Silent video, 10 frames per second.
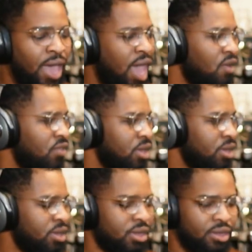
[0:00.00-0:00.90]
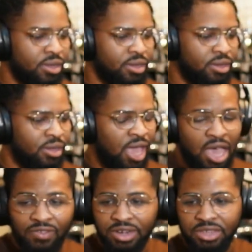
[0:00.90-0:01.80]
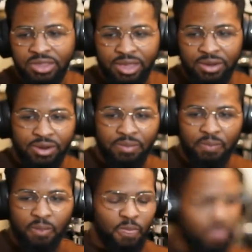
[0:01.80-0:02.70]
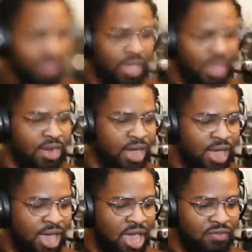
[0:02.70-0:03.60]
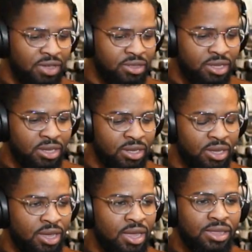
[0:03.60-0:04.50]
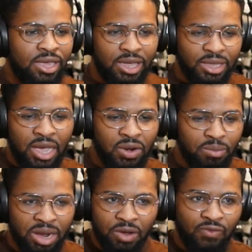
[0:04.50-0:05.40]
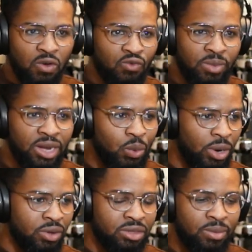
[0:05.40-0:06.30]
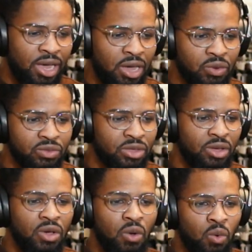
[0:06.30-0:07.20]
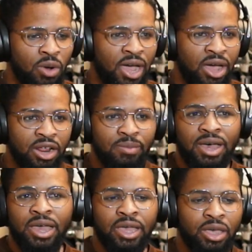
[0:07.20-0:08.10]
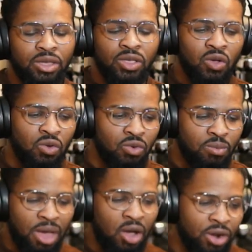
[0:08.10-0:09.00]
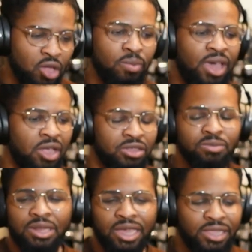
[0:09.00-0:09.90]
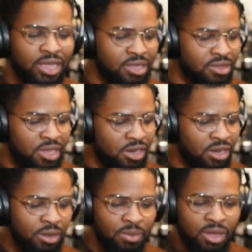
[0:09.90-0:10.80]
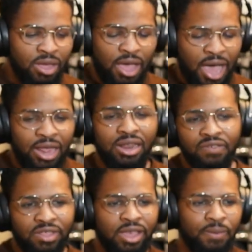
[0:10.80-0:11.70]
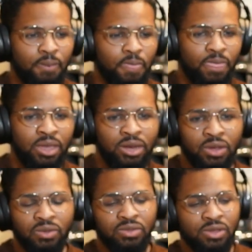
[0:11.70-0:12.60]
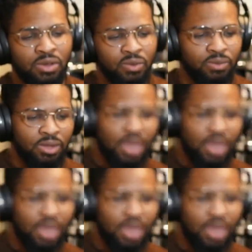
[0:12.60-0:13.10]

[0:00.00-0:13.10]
Having having this here and not having to take down a microphone from anywhere else in my house or out of my, you know, my audio bag or something like that to set it up. I love that. You know, so